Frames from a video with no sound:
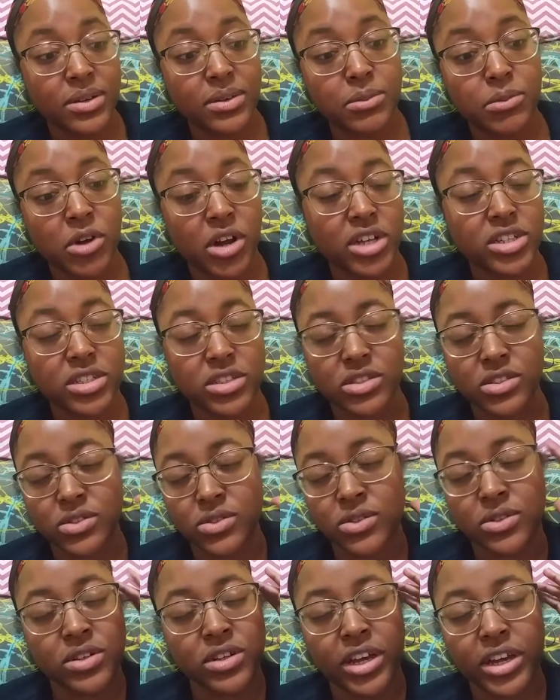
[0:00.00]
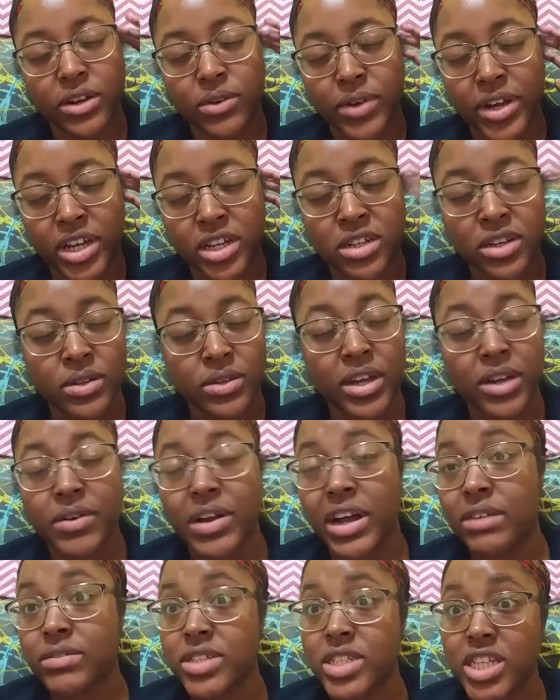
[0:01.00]
prostitute or like a rando, they were
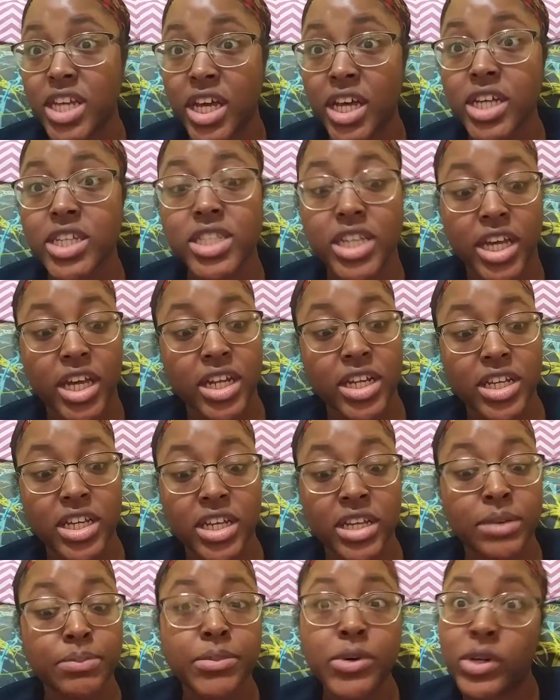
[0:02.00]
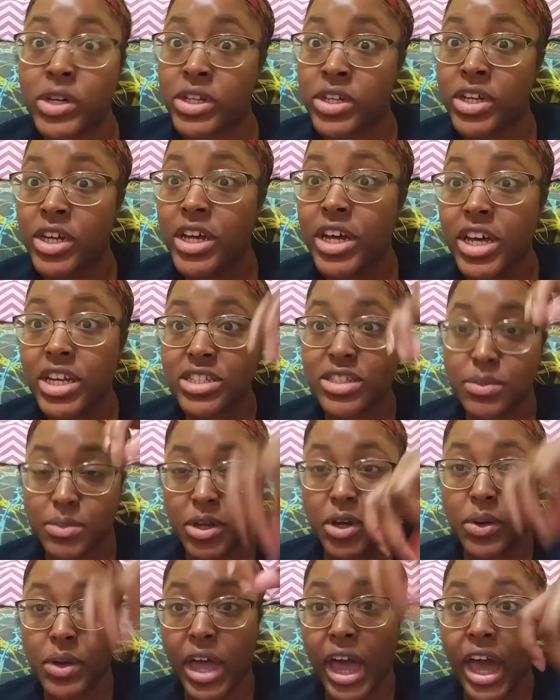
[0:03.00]
having sex and he put some
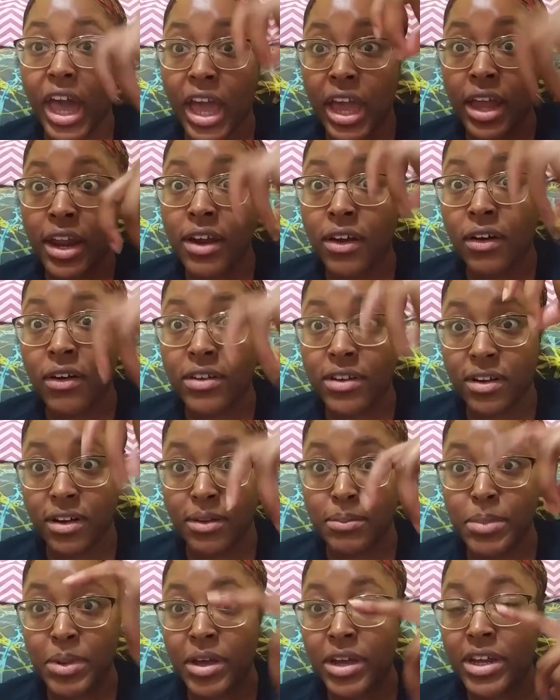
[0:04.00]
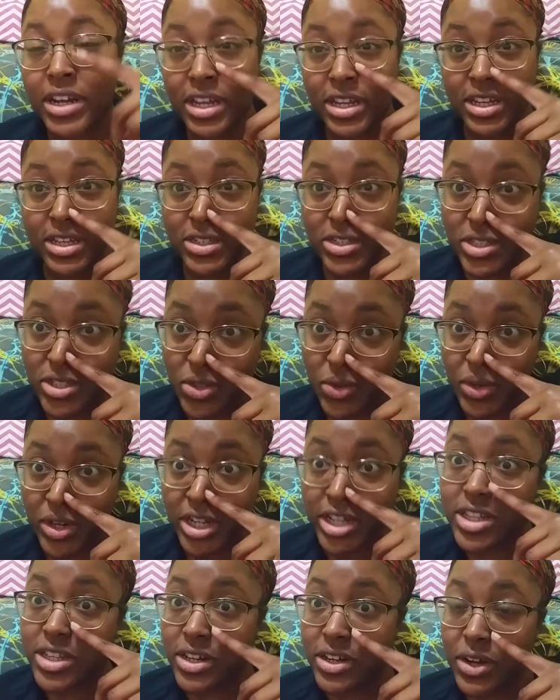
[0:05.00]
cocaine on her butt and he
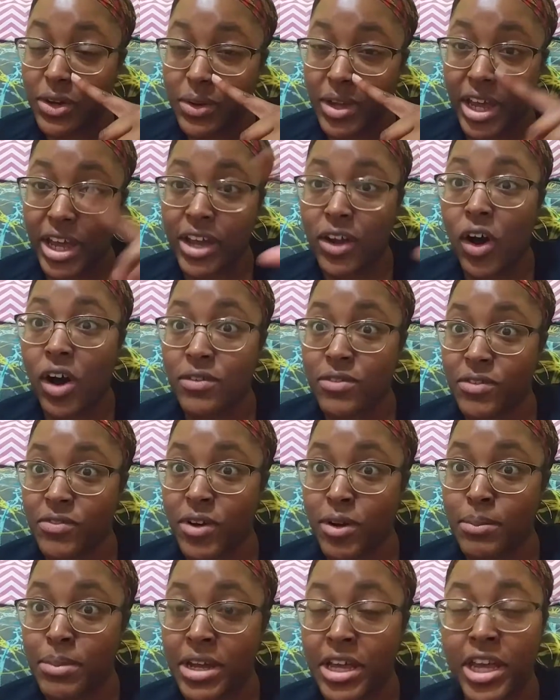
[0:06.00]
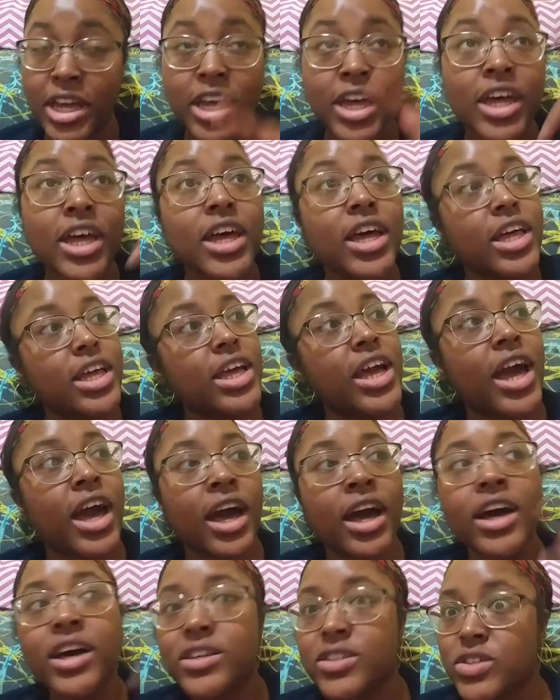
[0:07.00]
snorted the cocaine off of her butt. Yeah,
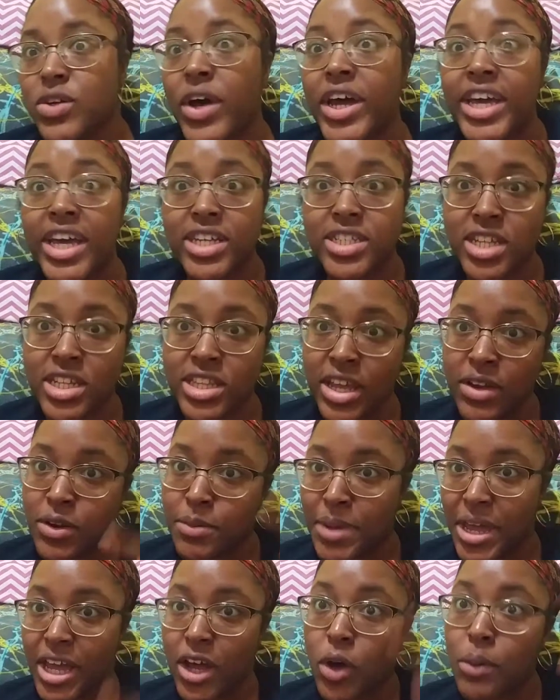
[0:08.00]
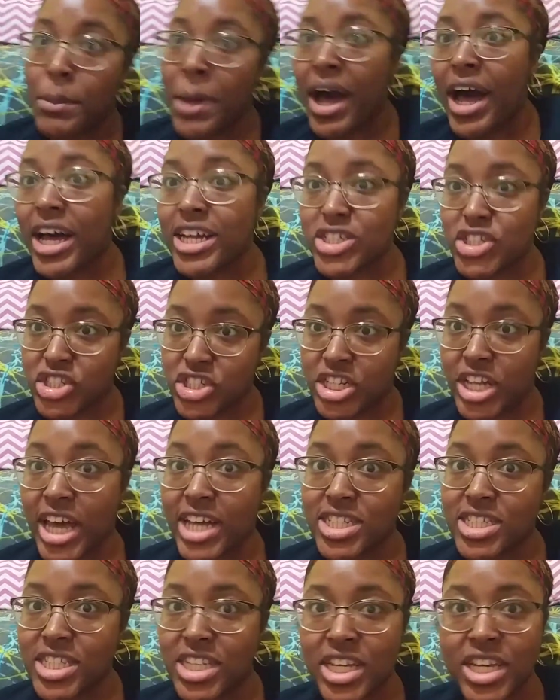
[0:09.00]
so I guess that they were paying homage to that
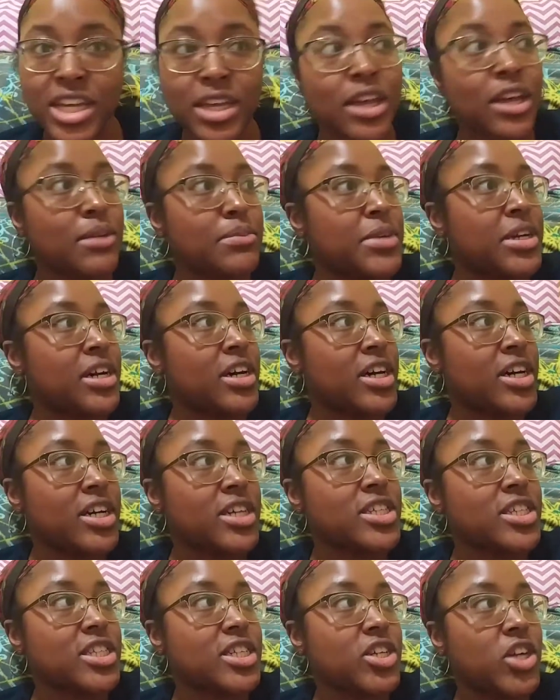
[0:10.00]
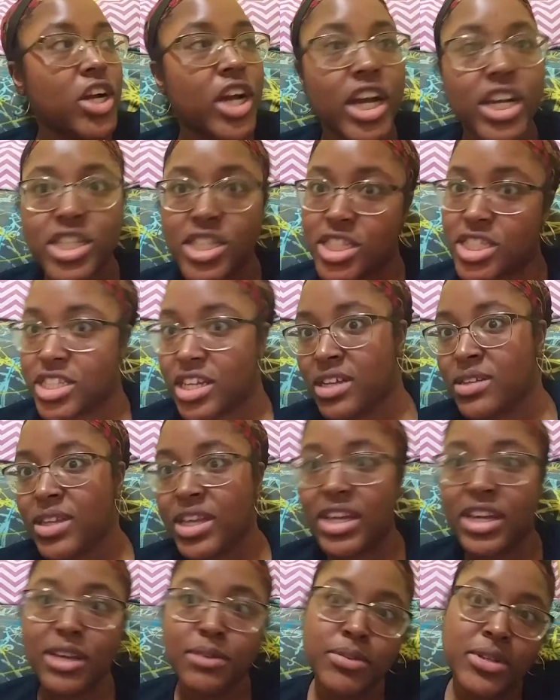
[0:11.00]
scene because Craig did the same
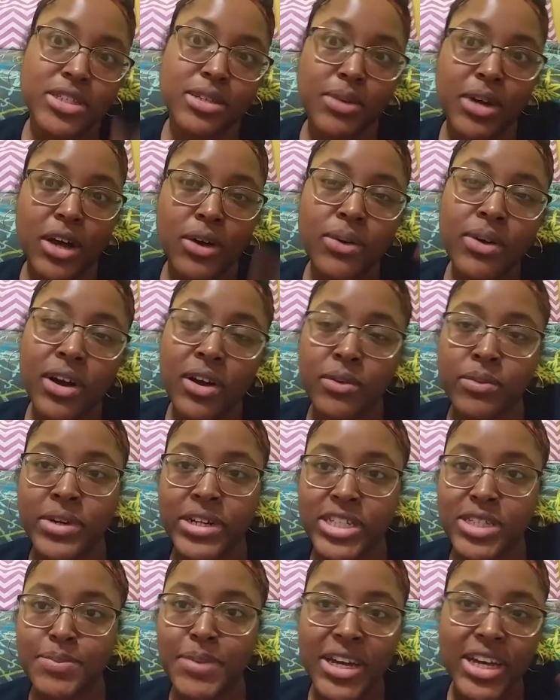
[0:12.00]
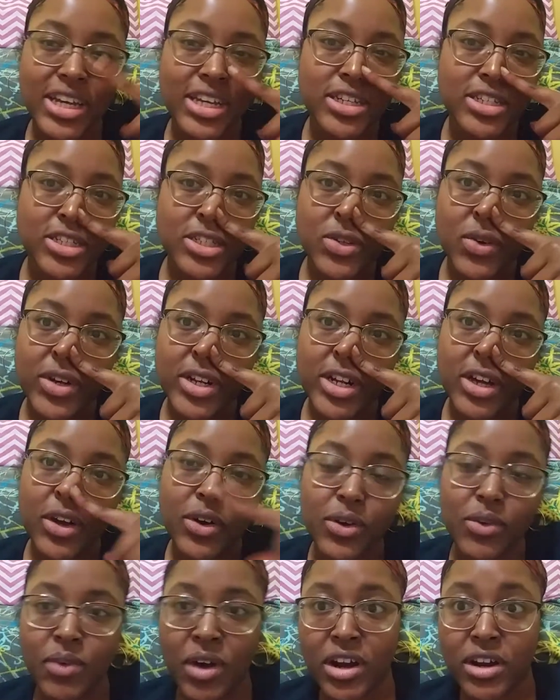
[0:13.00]
thing. He put some coke on Ren's butt and he snorted
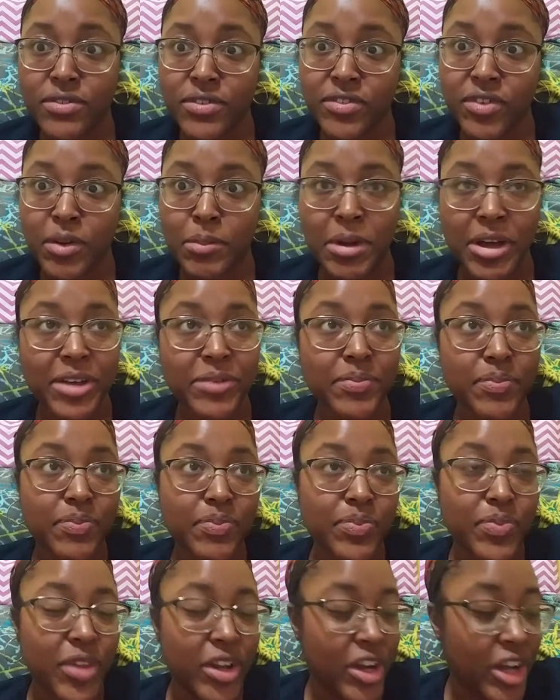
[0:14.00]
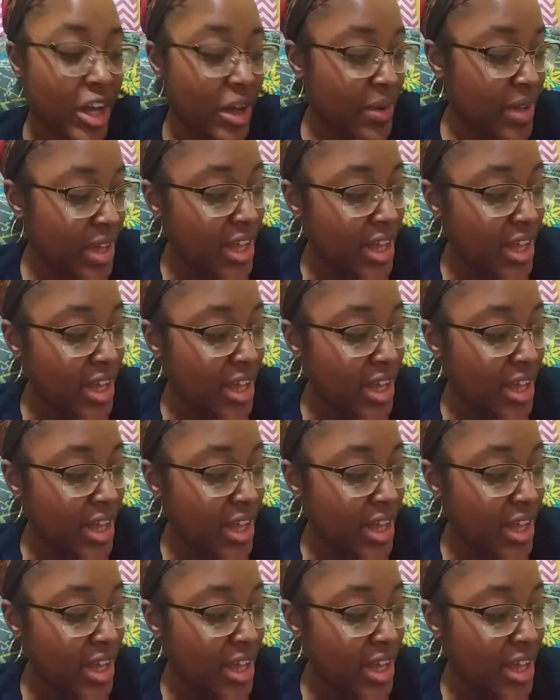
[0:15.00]
coke right off of her butt. There you go.